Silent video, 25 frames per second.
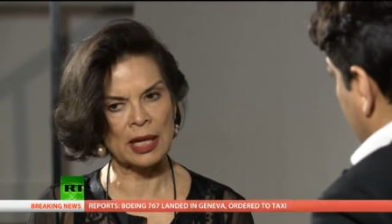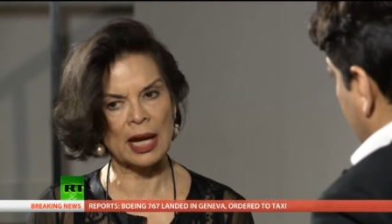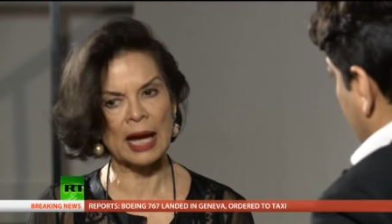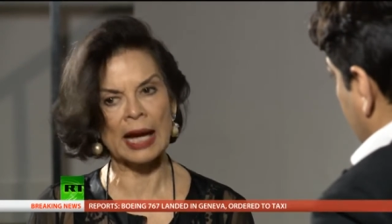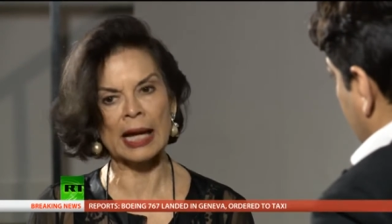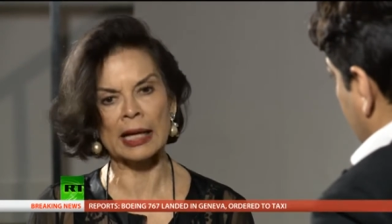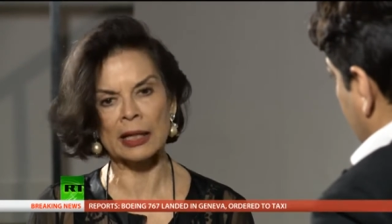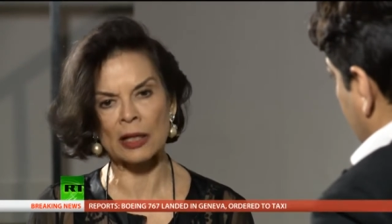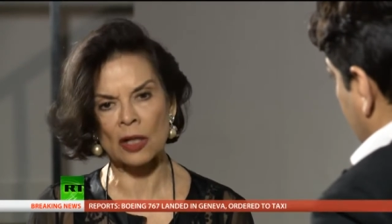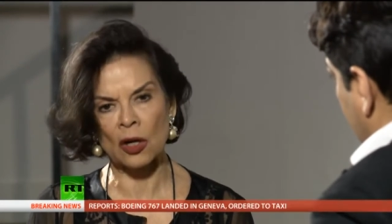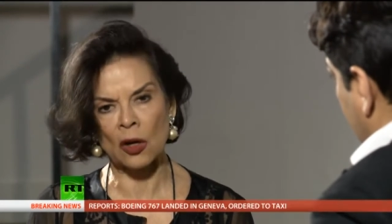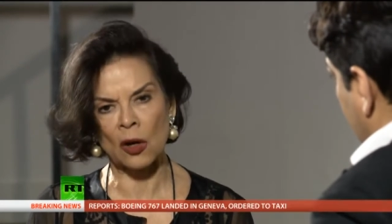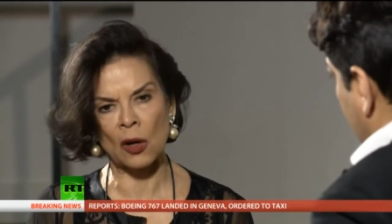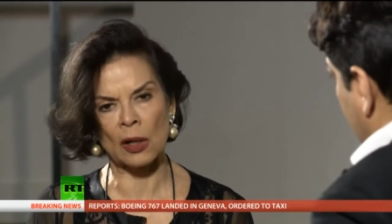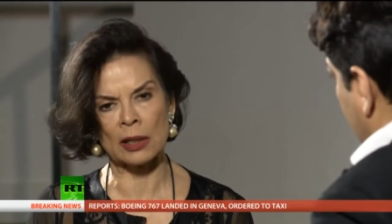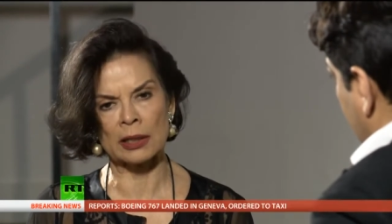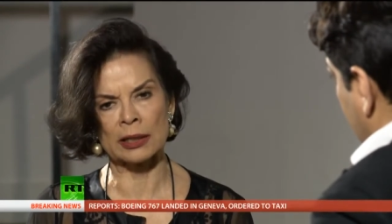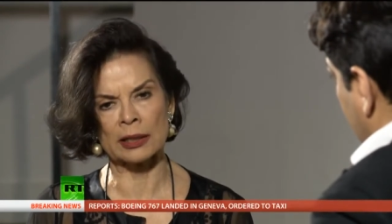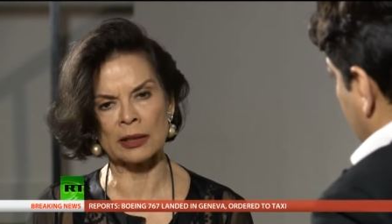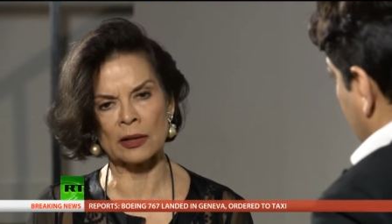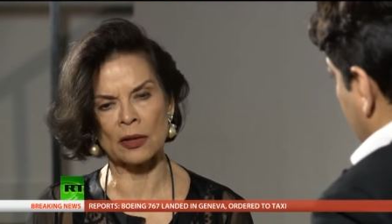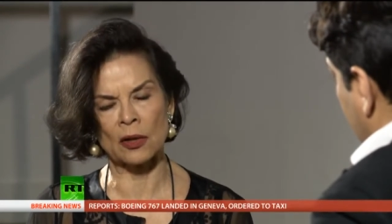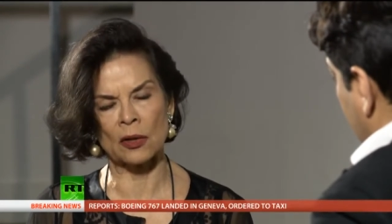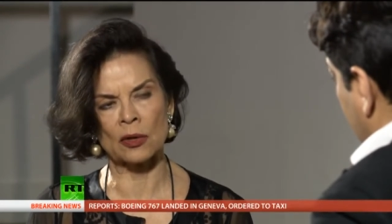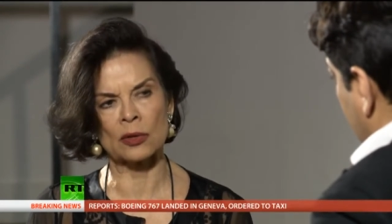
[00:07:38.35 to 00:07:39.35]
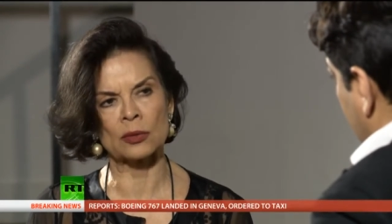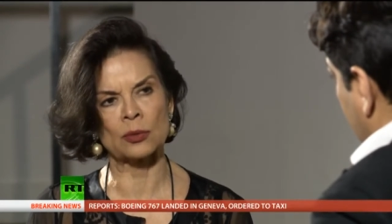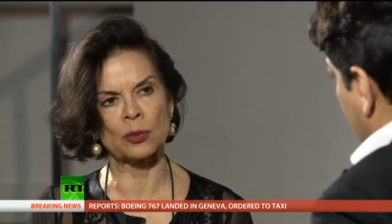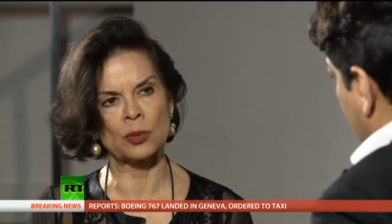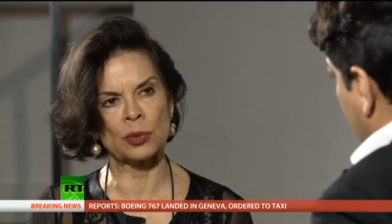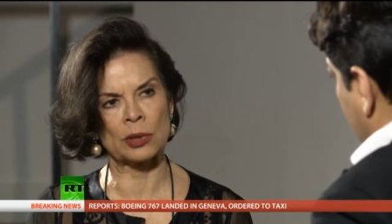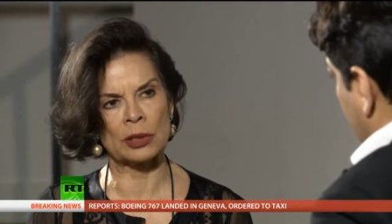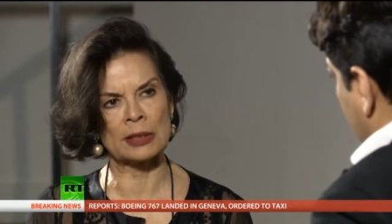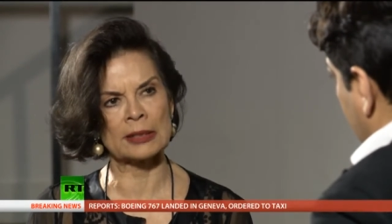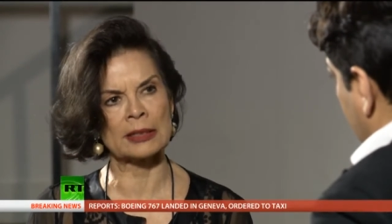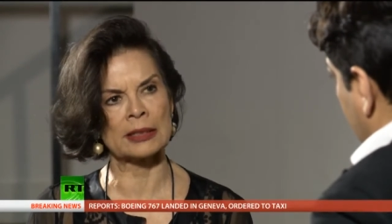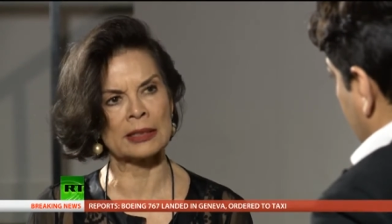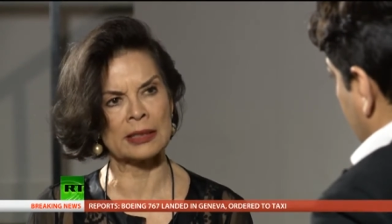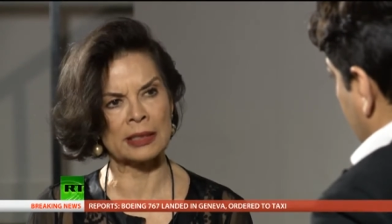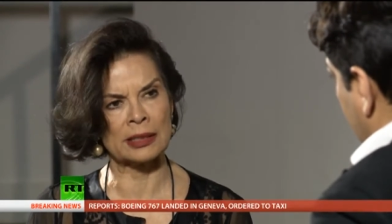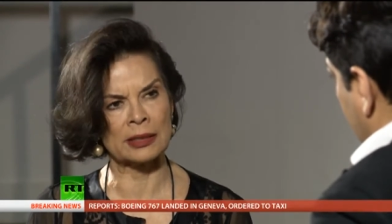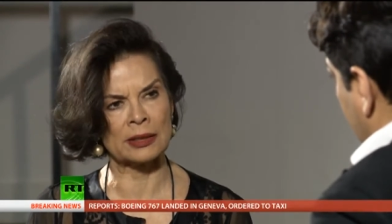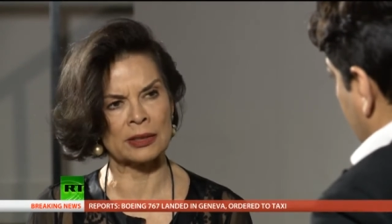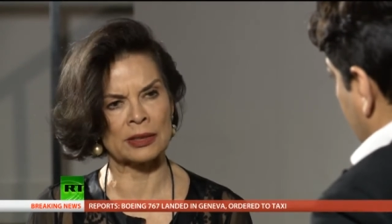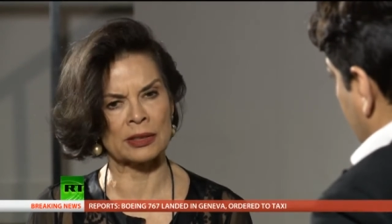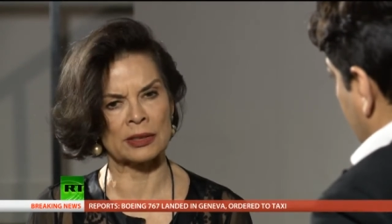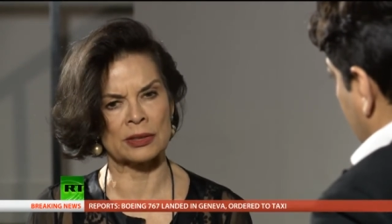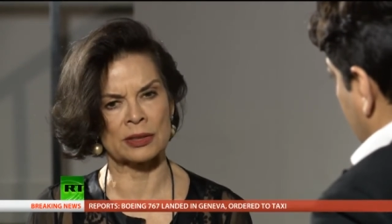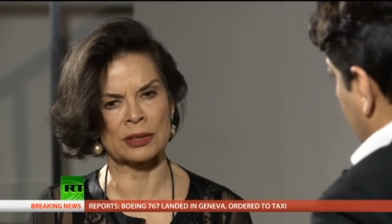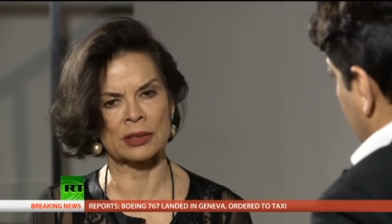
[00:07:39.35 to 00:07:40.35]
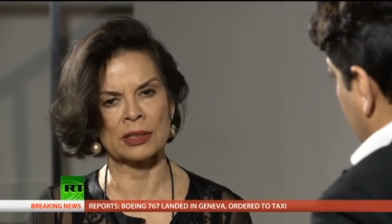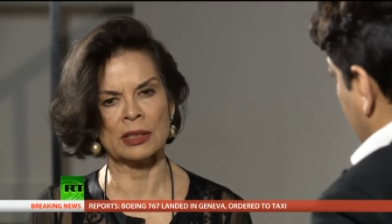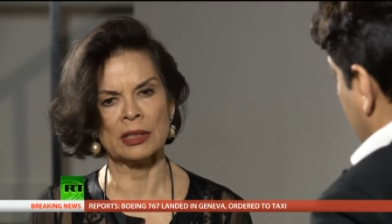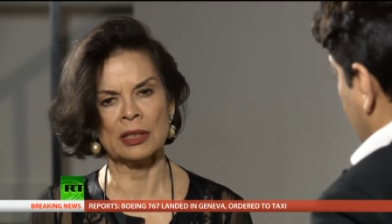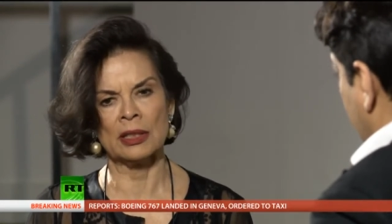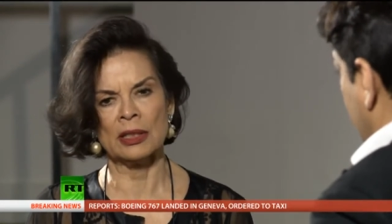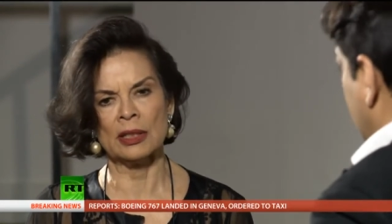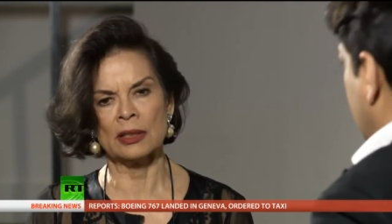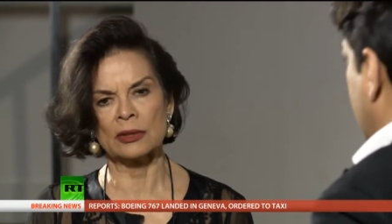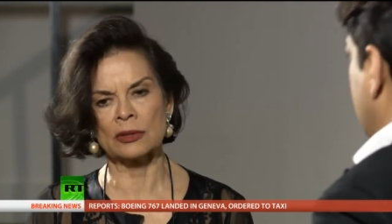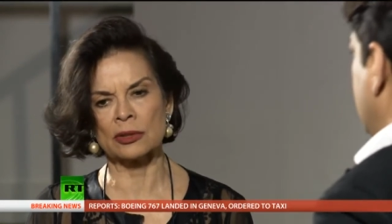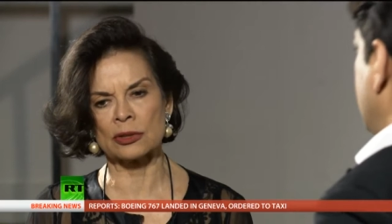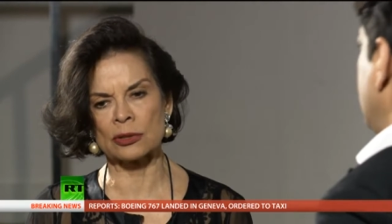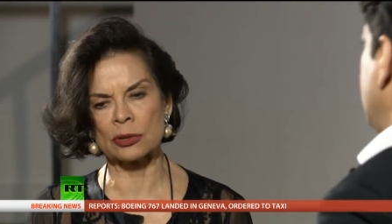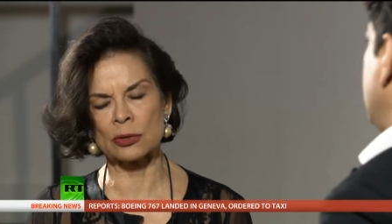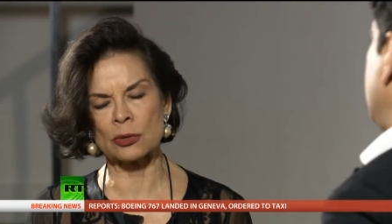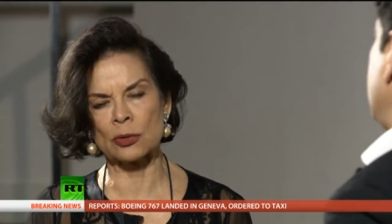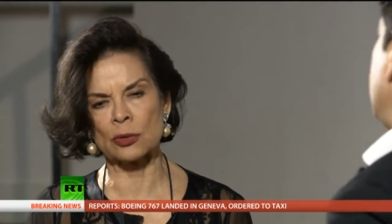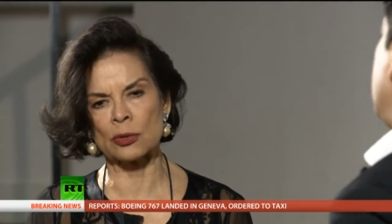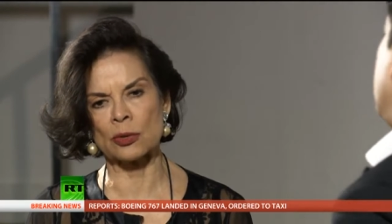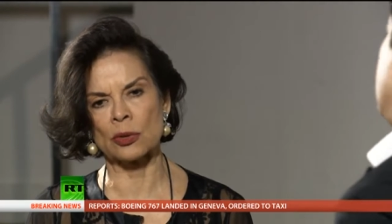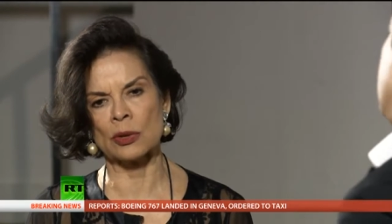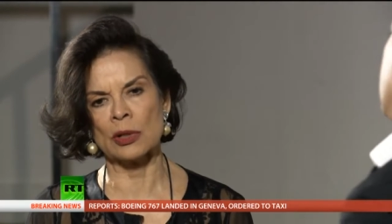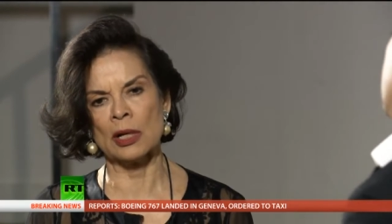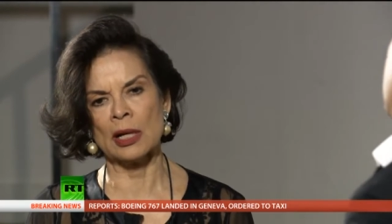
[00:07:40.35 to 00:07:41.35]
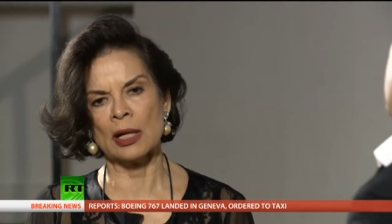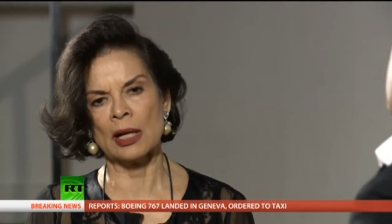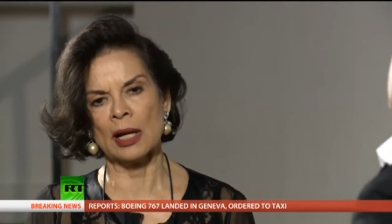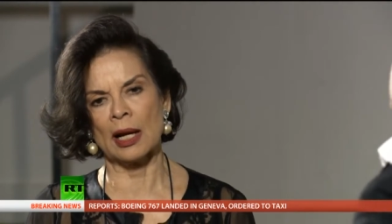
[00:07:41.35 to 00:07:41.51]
and calling on world leaders to